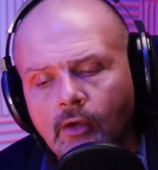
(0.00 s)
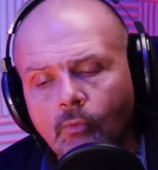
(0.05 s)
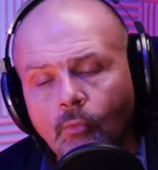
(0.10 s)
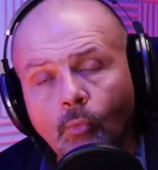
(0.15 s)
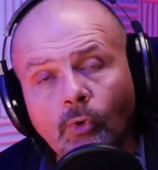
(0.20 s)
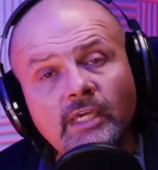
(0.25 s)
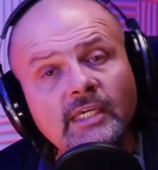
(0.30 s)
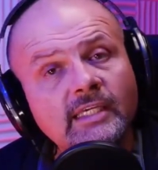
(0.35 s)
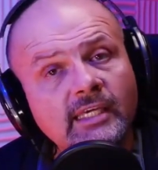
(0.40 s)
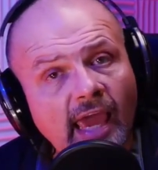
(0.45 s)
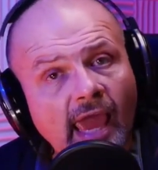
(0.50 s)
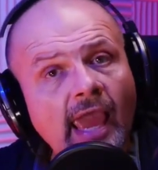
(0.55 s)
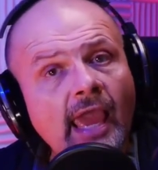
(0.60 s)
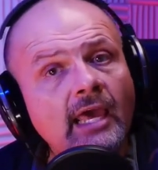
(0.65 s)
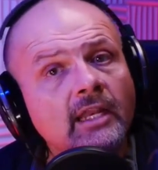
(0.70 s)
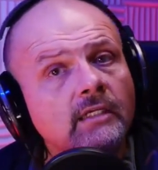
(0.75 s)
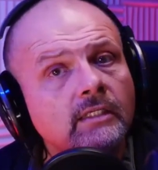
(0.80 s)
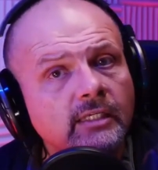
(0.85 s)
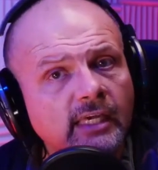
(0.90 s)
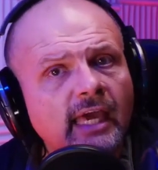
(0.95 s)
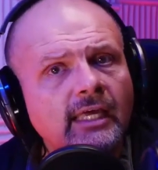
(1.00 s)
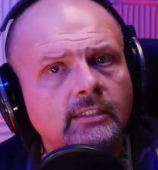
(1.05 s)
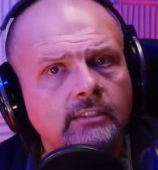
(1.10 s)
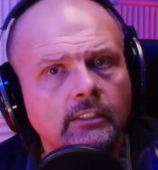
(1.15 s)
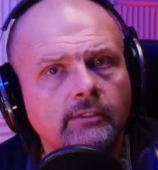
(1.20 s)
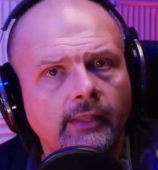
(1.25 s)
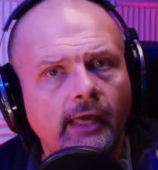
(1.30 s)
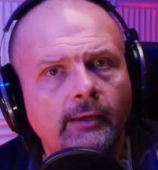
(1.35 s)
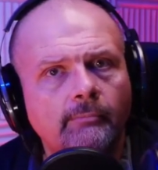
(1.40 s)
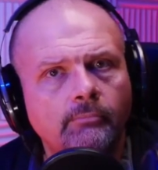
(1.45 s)
We can get
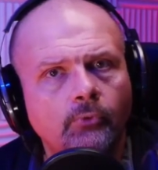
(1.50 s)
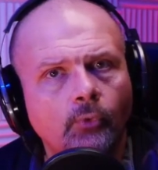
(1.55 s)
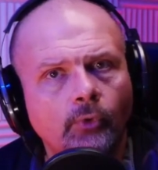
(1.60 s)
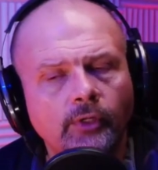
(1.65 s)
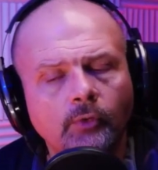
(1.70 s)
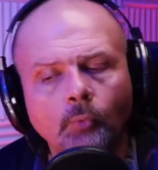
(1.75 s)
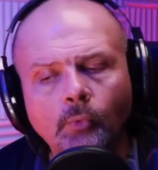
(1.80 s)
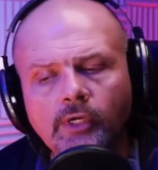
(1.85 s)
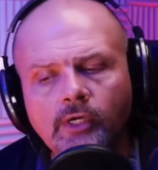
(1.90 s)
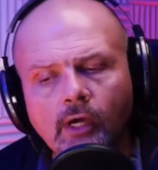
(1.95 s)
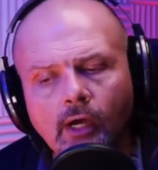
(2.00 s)
to that point.